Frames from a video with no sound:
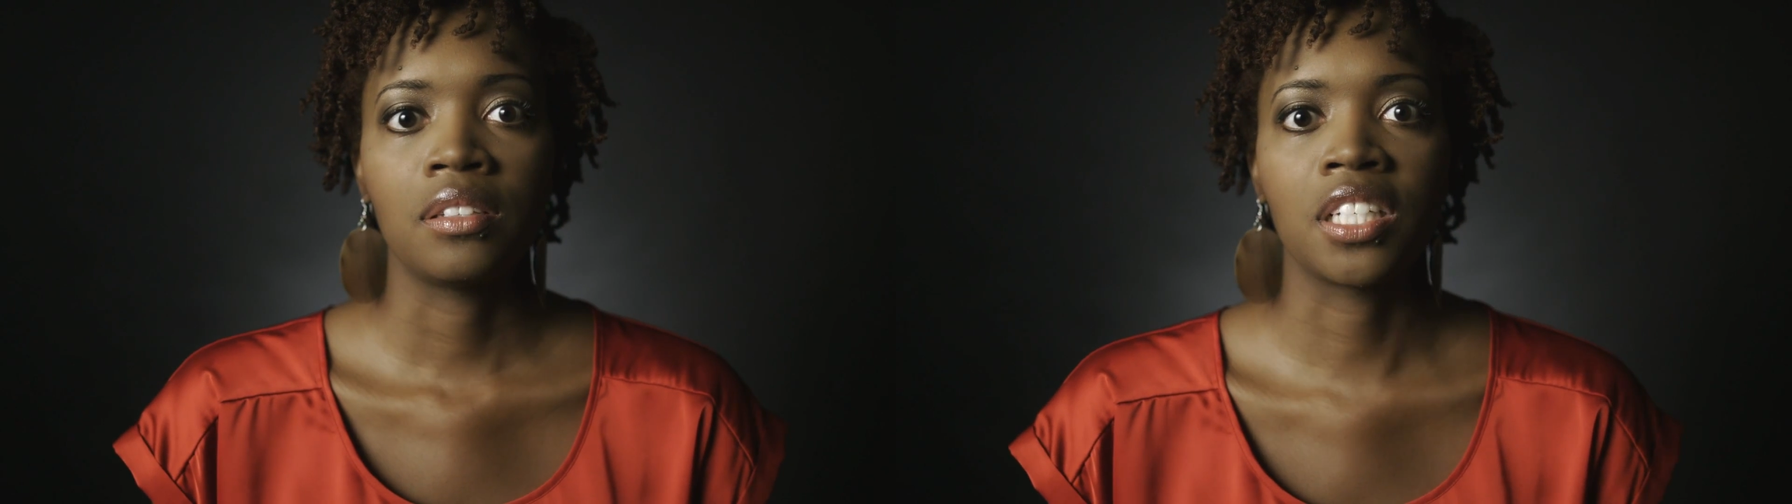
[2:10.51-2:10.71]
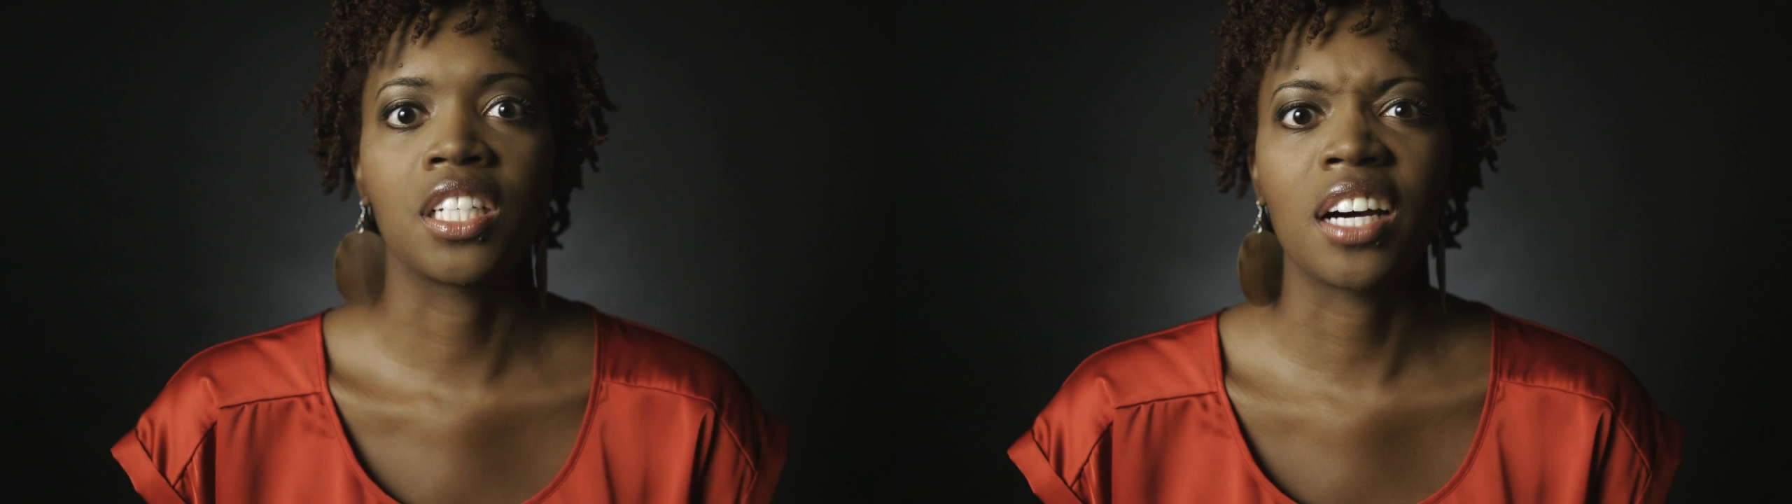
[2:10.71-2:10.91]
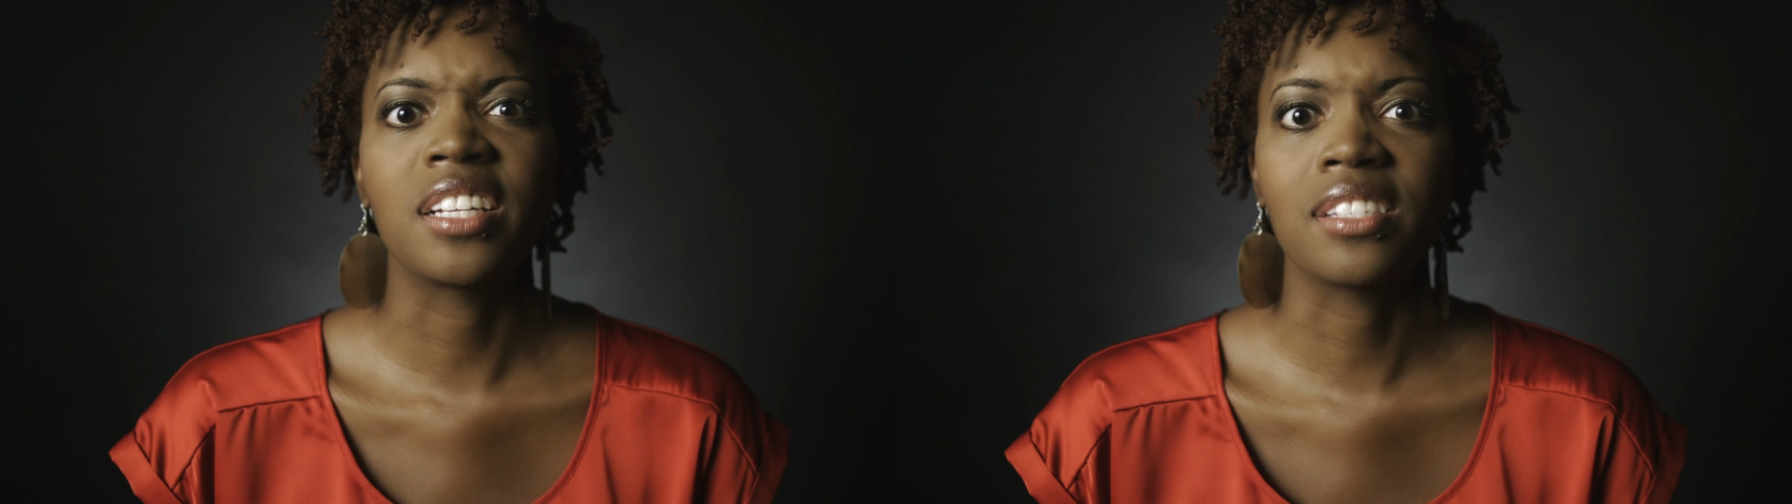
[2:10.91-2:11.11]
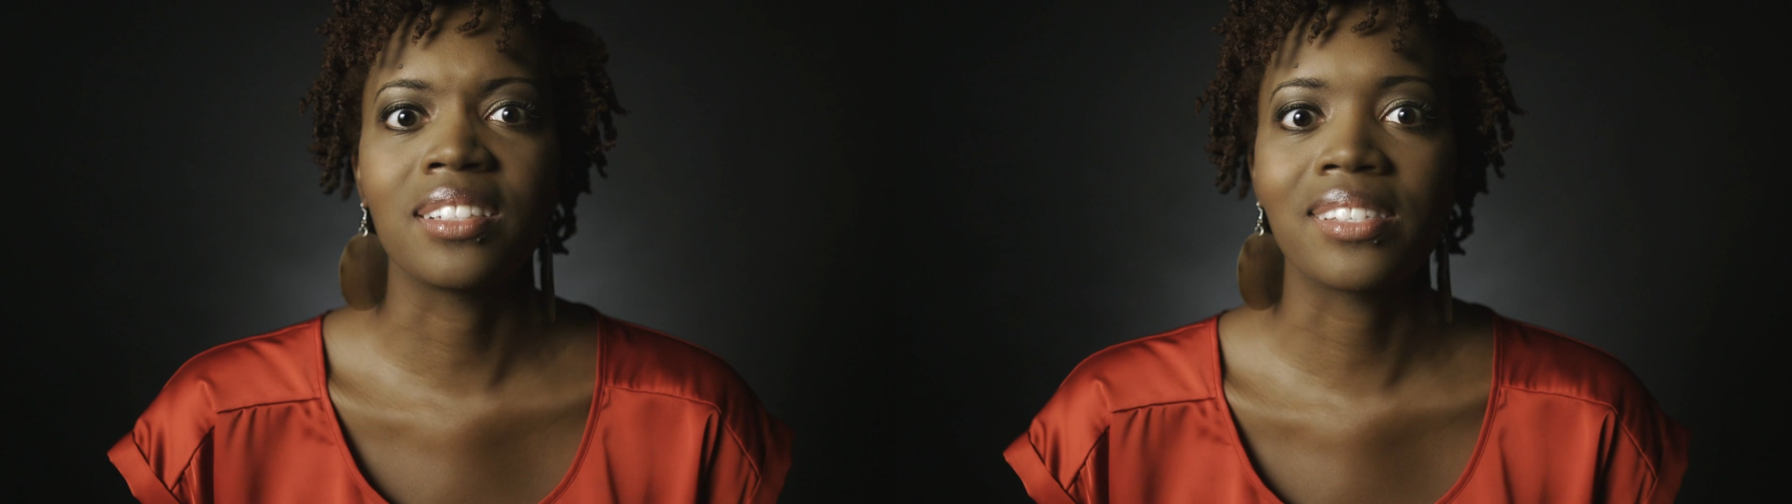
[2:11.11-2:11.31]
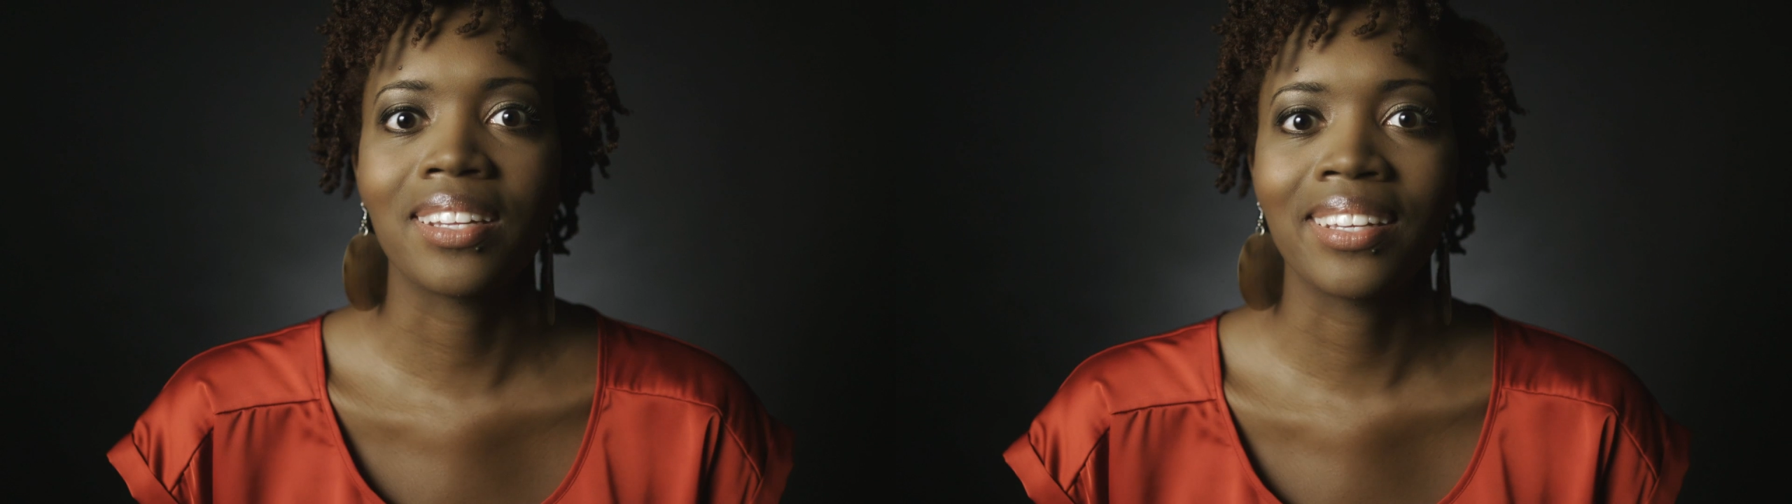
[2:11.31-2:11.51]
that God is
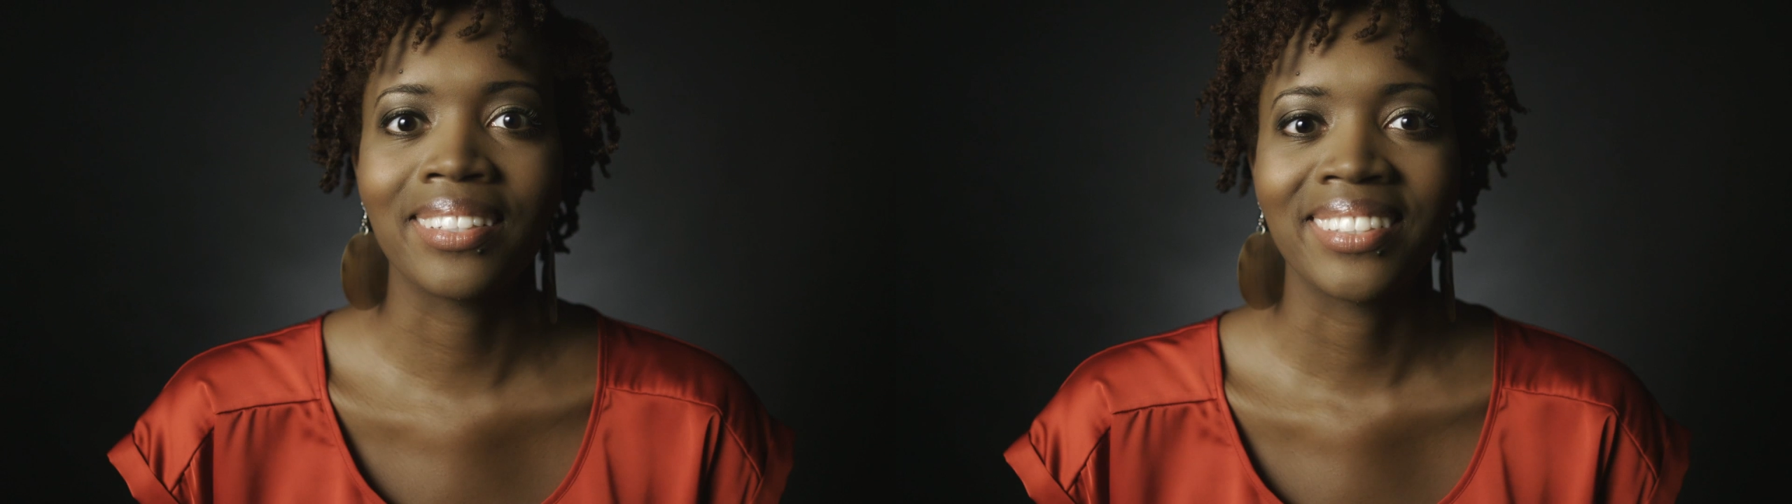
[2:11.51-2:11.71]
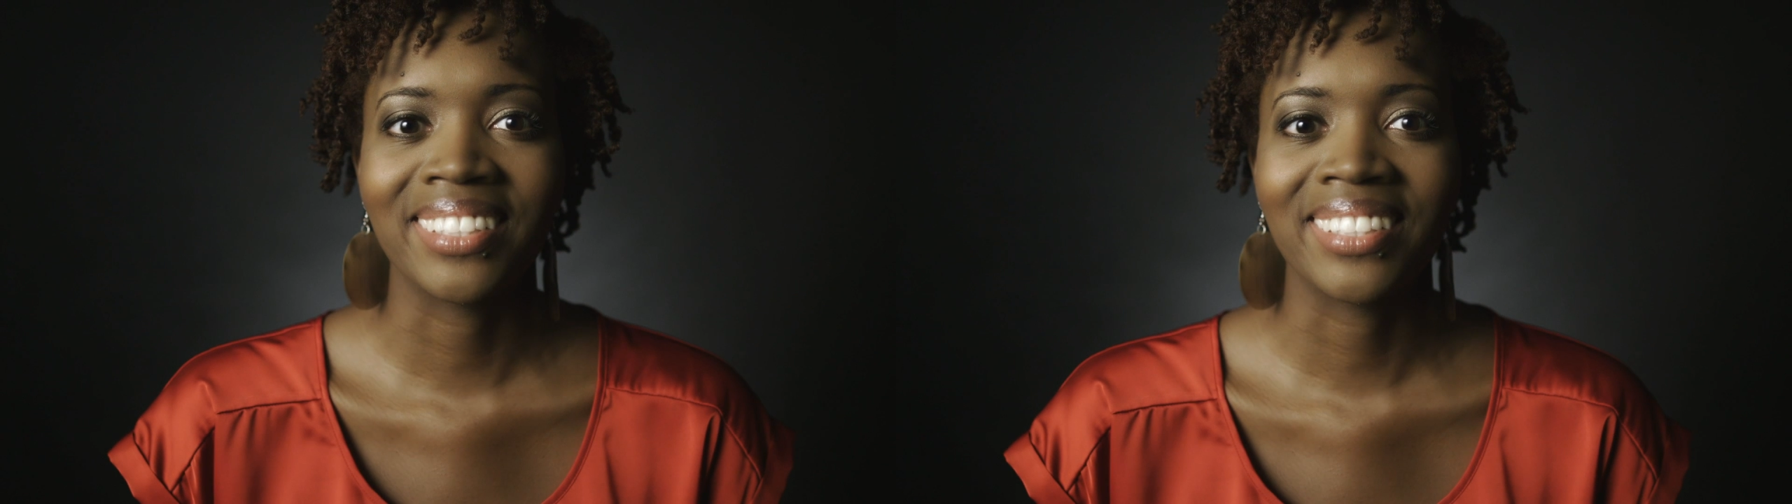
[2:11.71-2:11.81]
listening?